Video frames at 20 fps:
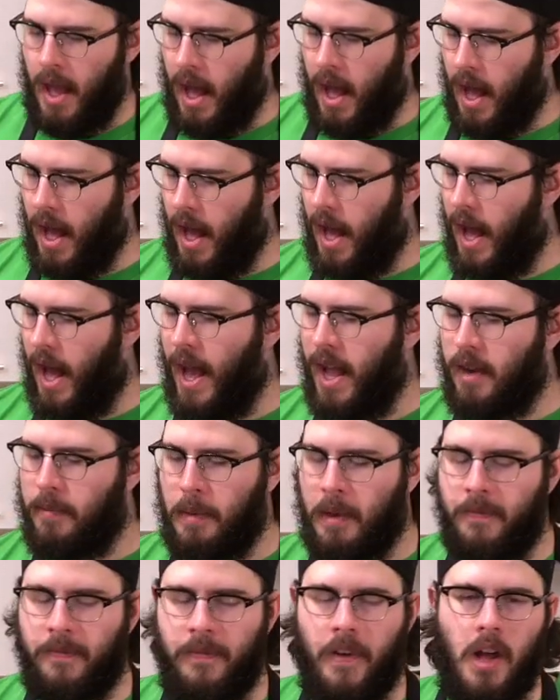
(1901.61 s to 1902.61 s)
Uh, I had
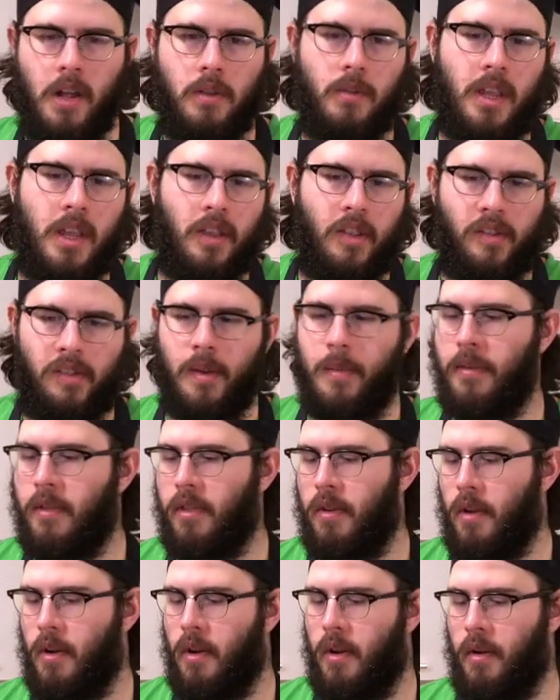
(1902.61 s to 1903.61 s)
been following some of
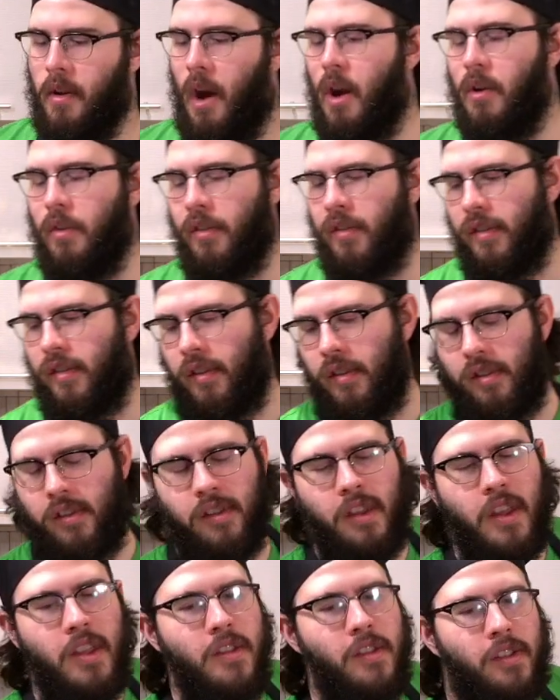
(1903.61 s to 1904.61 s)
their hosts
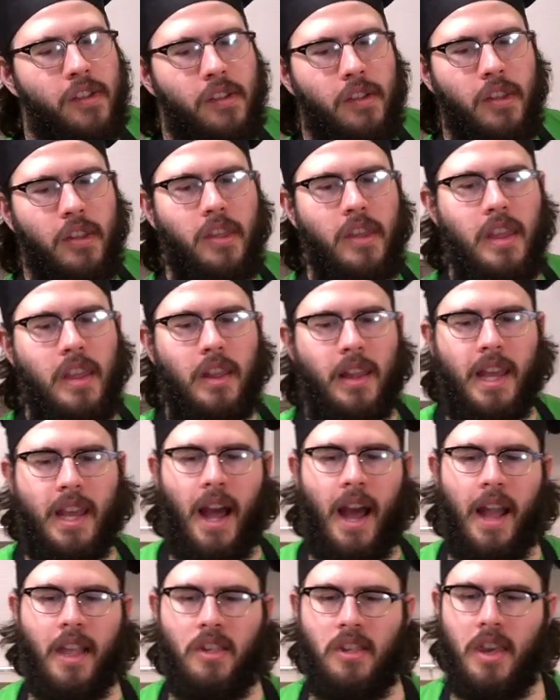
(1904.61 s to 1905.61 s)
since the like
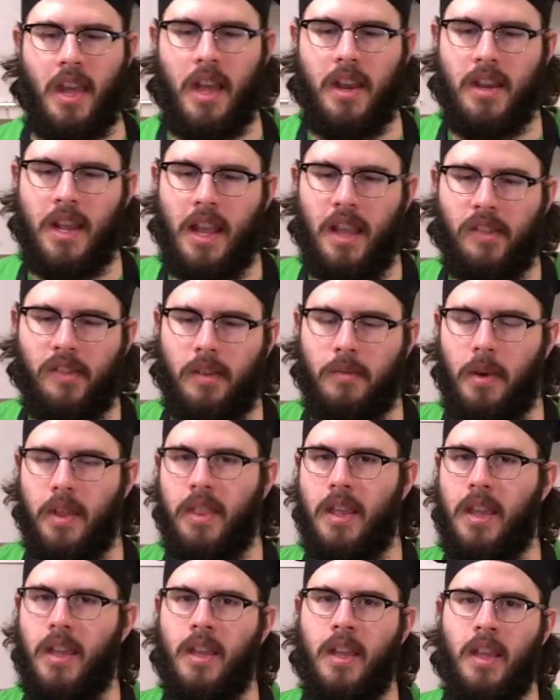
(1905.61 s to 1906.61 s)
IGN days, and
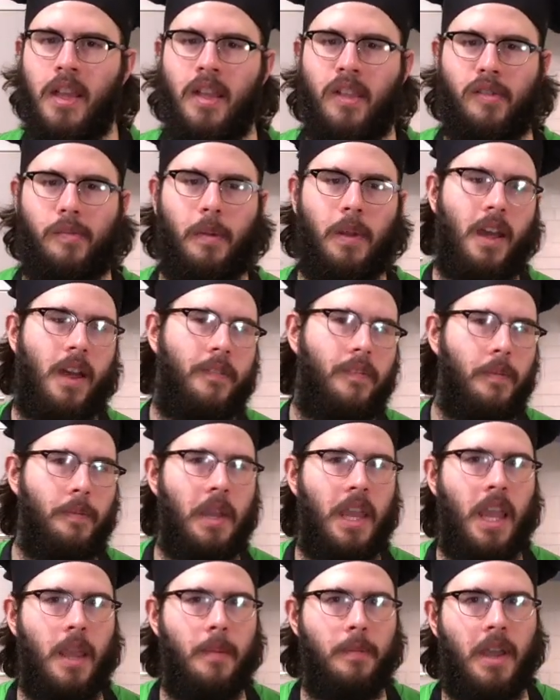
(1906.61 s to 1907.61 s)
when they split off and
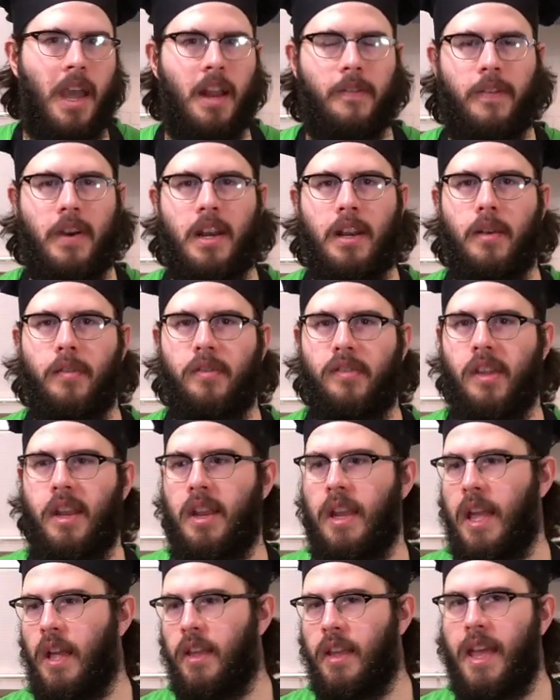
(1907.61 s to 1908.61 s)
became Kinda Funny, I was
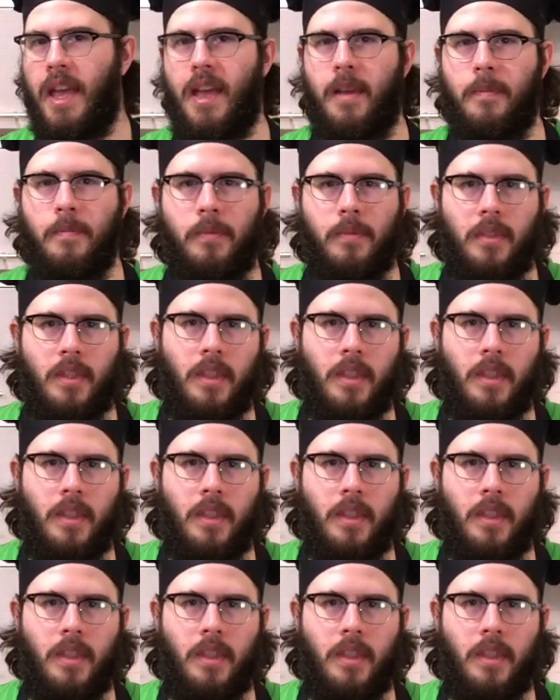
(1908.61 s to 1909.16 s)
like, hell yeah,